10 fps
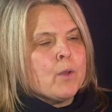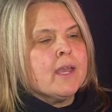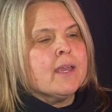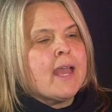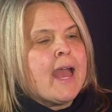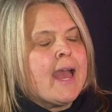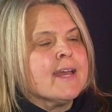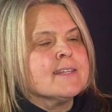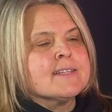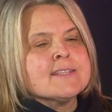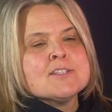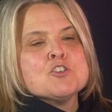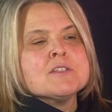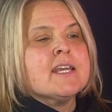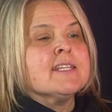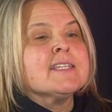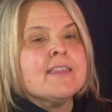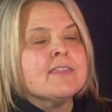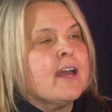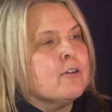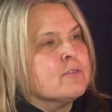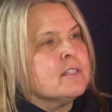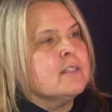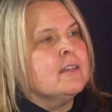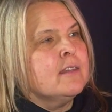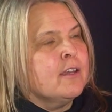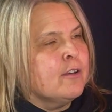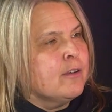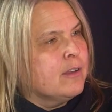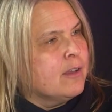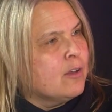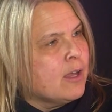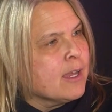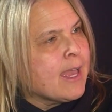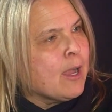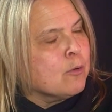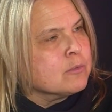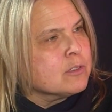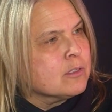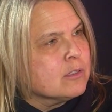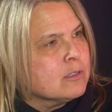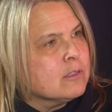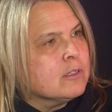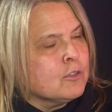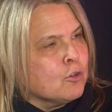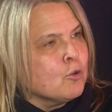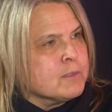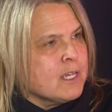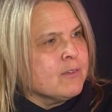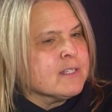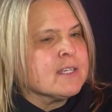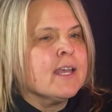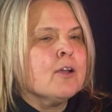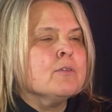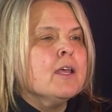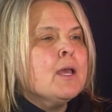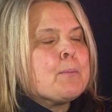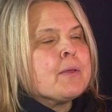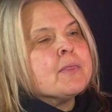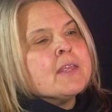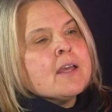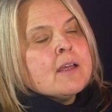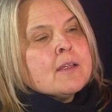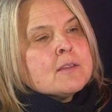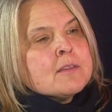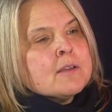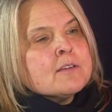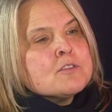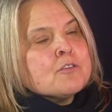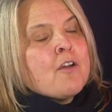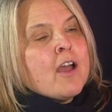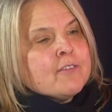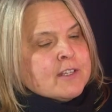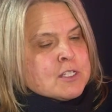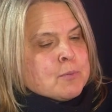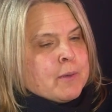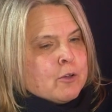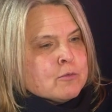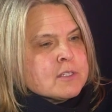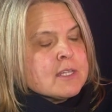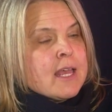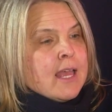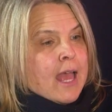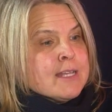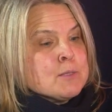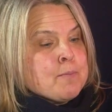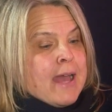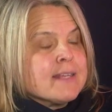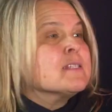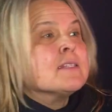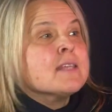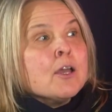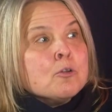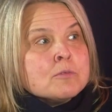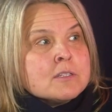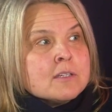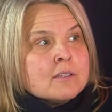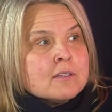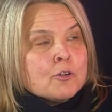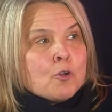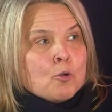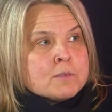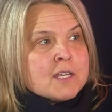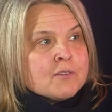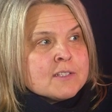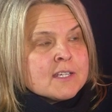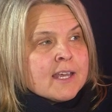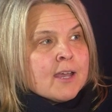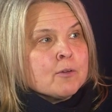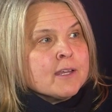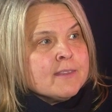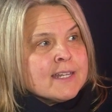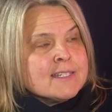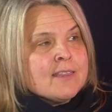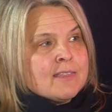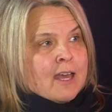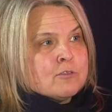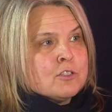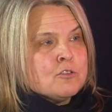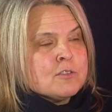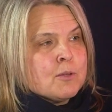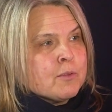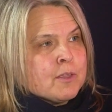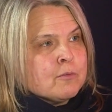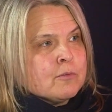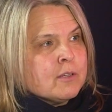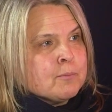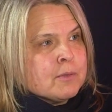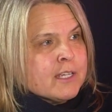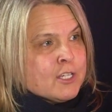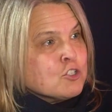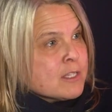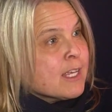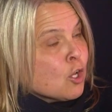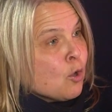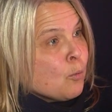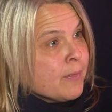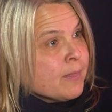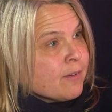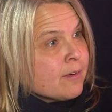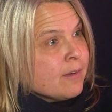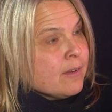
away has, let's just say, $10,000 in their account, mm-hmm. in their home savings account, but the surviving spouse has maxed out their home savings account, can that $10,000, you said without implications, it can go in there?